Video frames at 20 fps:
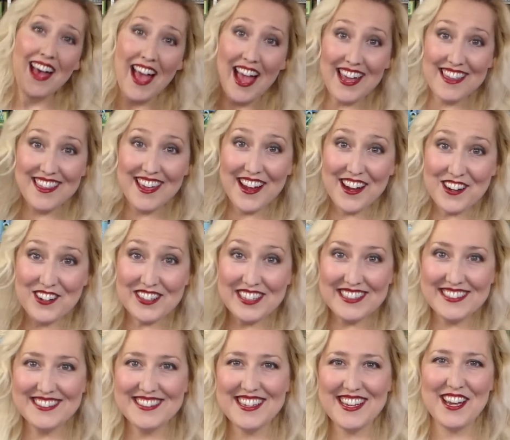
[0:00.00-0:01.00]
Hi there,
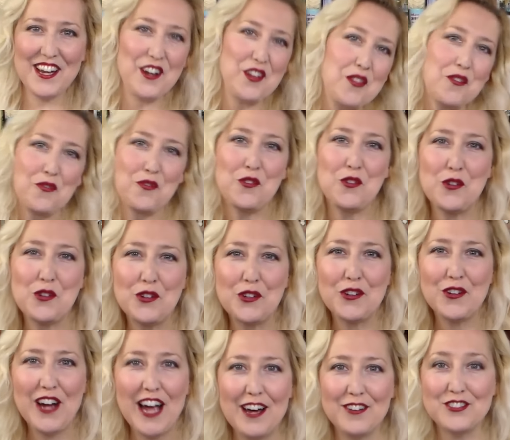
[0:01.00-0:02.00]
Lindsay here, the Frugal
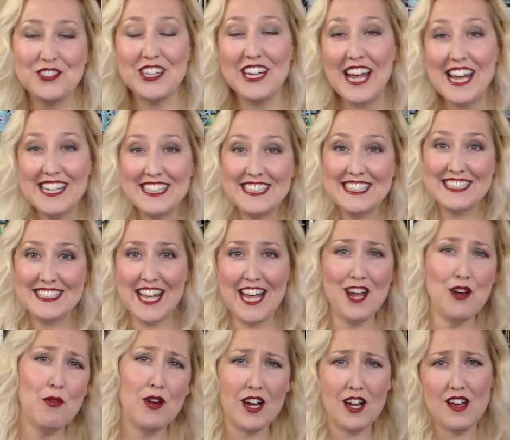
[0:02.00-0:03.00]
Crafter, and
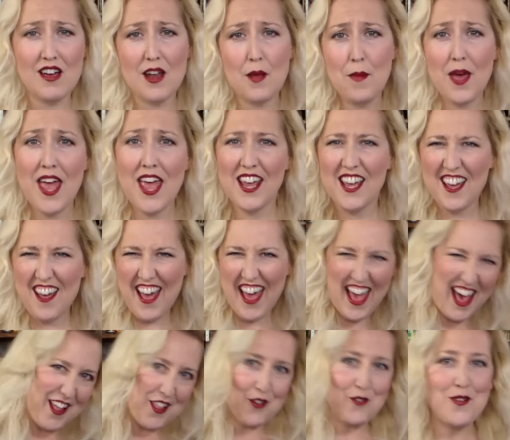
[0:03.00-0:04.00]
today we're gonna make a
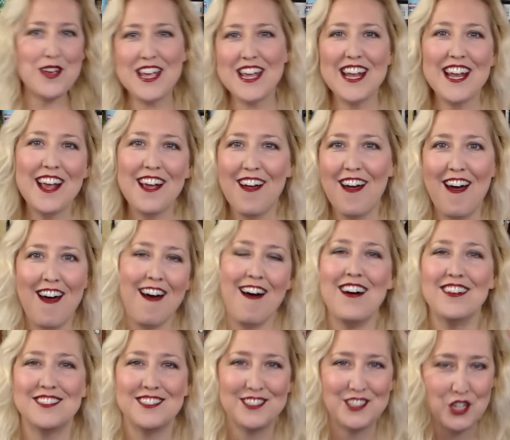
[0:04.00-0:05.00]
Halloween
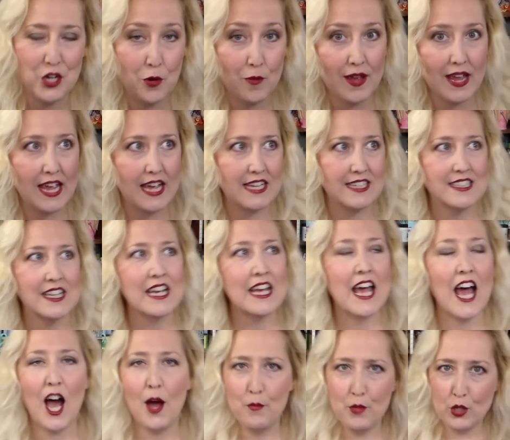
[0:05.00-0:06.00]
costume. And
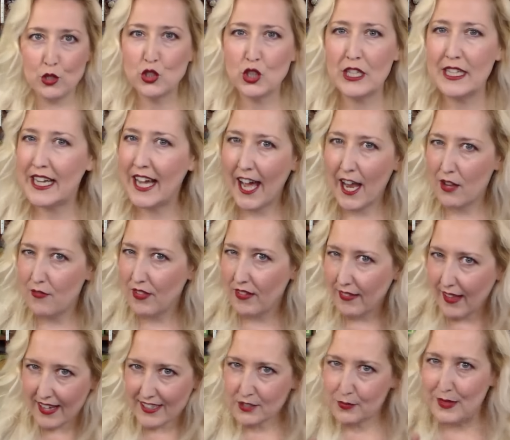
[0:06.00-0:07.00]
I'm usually kind of the
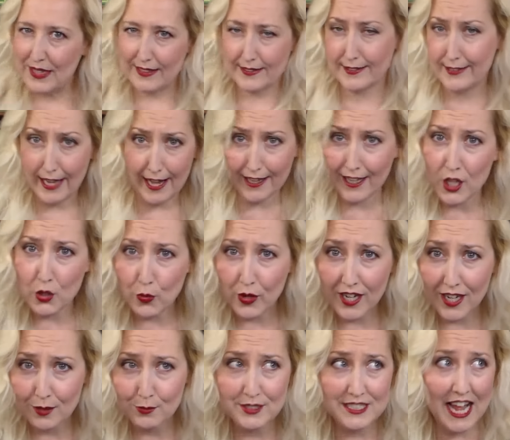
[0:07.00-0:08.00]
last minute Sally when
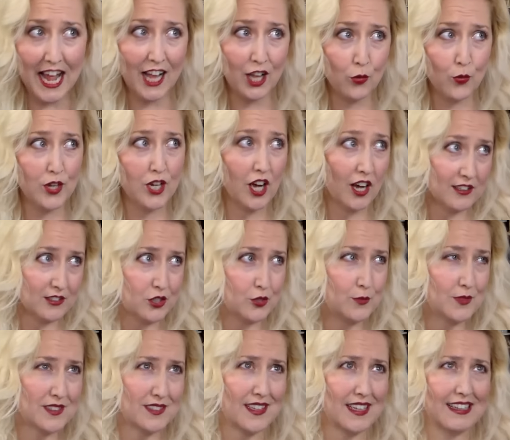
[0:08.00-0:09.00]
it comes to Halloween
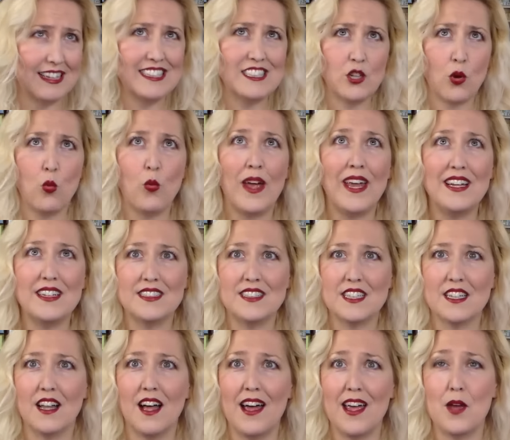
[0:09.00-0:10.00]
costumes because I like to wait
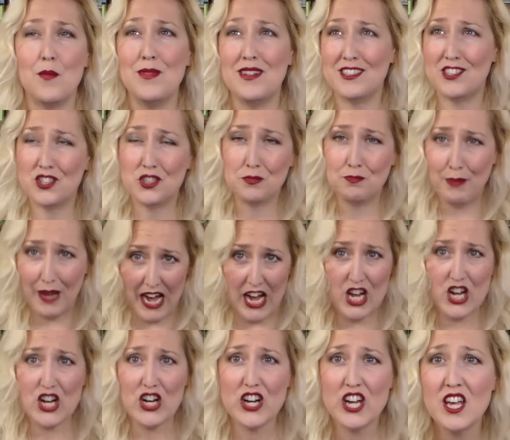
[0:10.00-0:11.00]
until I am
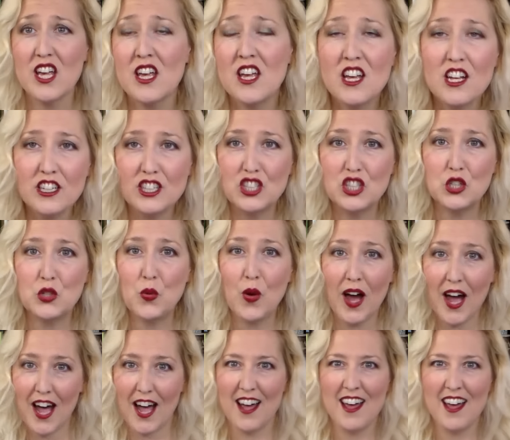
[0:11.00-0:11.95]
inspired to